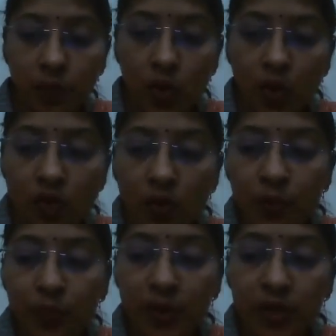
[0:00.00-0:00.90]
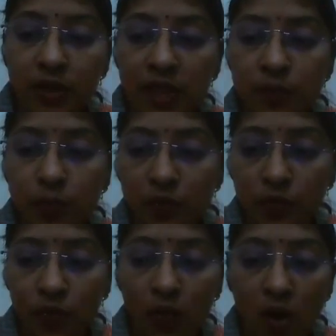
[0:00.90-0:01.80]
because of increased
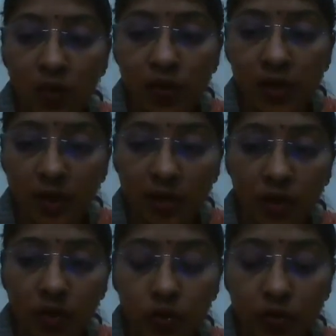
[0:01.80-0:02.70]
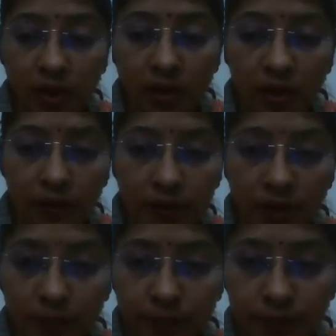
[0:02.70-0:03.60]
blood flow outside the uterine
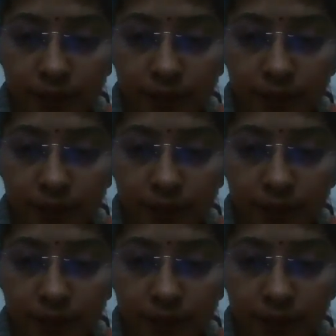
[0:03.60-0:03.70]
cavity.